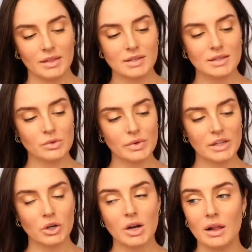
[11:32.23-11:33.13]
This is a
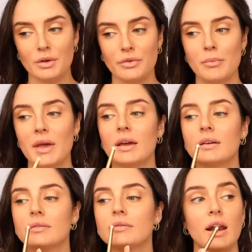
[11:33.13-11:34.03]
really good color for
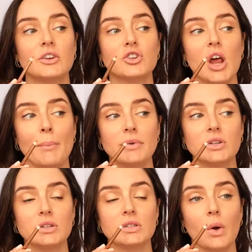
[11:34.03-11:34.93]
me, and I sharpened
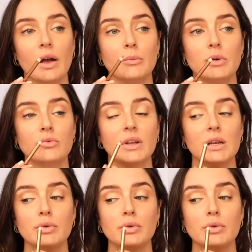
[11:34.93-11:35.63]
it so I could be really